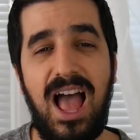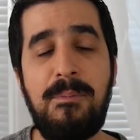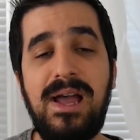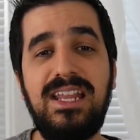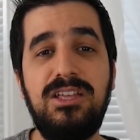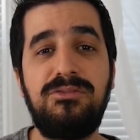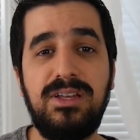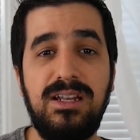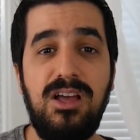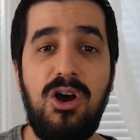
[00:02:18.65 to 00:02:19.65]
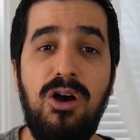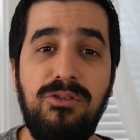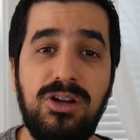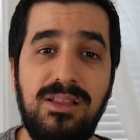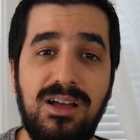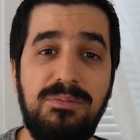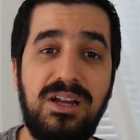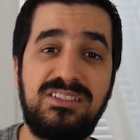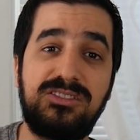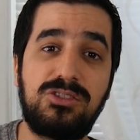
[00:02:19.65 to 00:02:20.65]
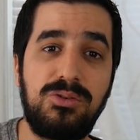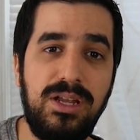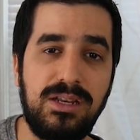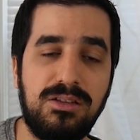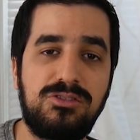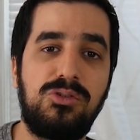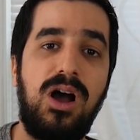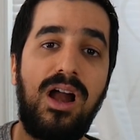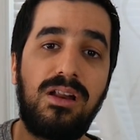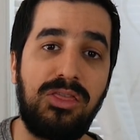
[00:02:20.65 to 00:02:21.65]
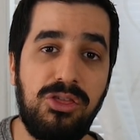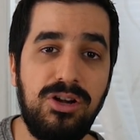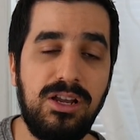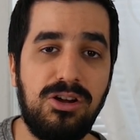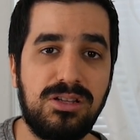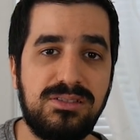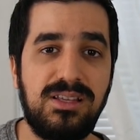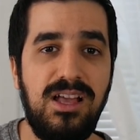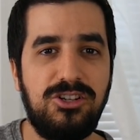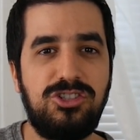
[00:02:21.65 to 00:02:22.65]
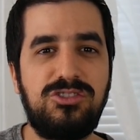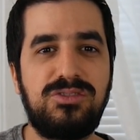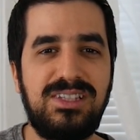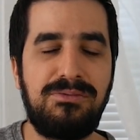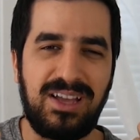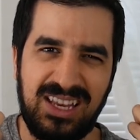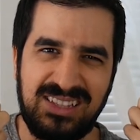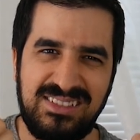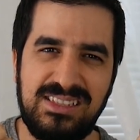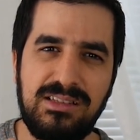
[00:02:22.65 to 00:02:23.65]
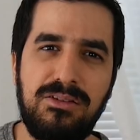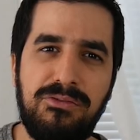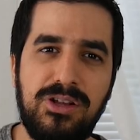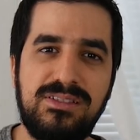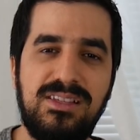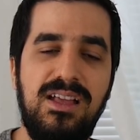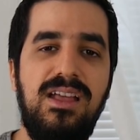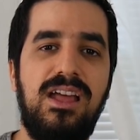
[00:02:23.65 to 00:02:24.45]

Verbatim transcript: I might even overclock my screen to 130Hz just to see if I can see the difference